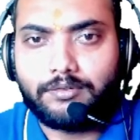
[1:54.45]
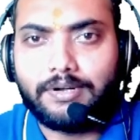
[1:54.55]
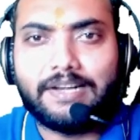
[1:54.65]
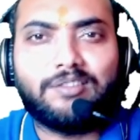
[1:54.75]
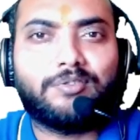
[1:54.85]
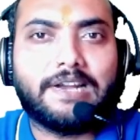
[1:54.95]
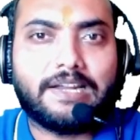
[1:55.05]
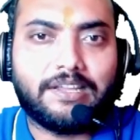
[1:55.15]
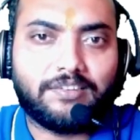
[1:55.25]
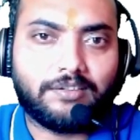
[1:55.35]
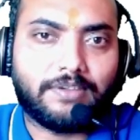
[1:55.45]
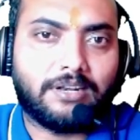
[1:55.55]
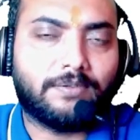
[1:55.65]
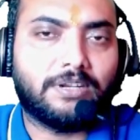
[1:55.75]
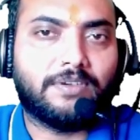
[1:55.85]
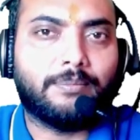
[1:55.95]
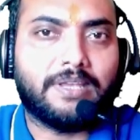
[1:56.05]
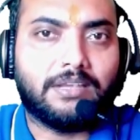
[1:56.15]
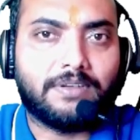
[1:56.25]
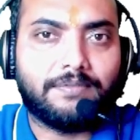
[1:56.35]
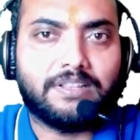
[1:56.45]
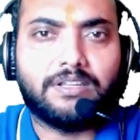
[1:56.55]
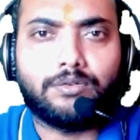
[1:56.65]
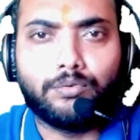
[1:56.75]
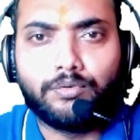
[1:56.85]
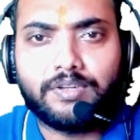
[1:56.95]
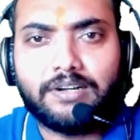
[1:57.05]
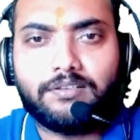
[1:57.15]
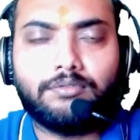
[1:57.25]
So it is quite easy. Whenever you will be given with the two sides,